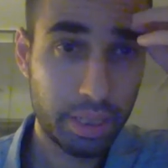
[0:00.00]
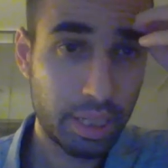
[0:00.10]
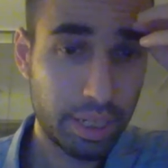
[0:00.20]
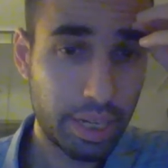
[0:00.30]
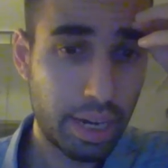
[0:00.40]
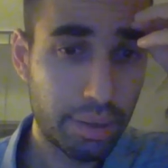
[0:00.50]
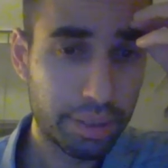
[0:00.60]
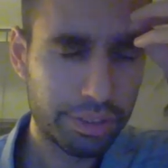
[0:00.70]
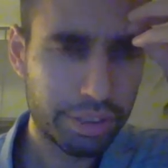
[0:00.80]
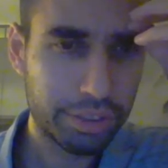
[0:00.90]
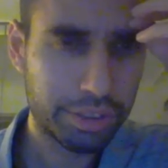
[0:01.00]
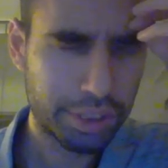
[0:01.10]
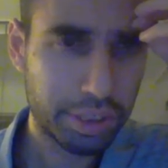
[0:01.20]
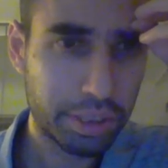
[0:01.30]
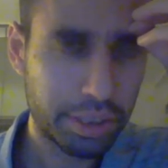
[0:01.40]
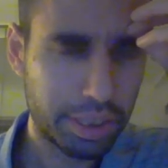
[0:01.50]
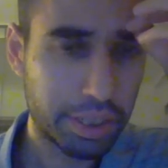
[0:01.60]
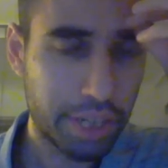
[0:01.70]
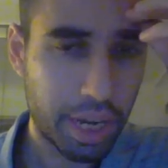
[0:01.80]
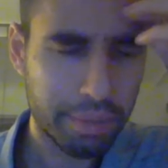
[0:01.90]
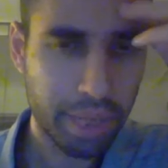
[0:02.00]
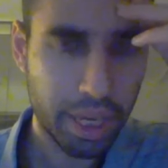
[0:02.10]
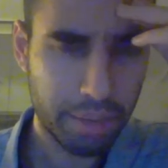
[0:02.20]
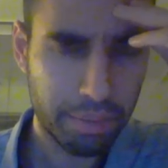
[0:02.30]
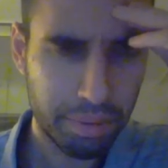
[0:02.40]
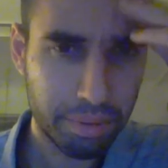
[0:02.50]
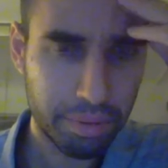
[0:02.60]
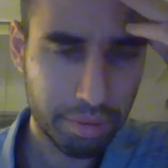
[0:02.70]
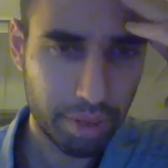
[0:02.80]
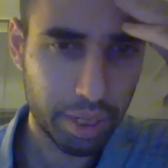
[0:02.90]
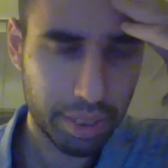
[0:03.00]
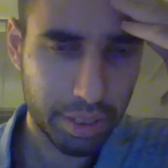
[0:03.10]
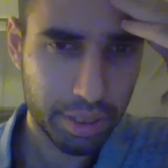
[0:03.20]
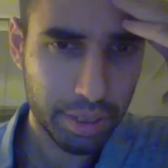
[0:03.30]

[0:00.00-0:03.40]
Now it's just a time game, right?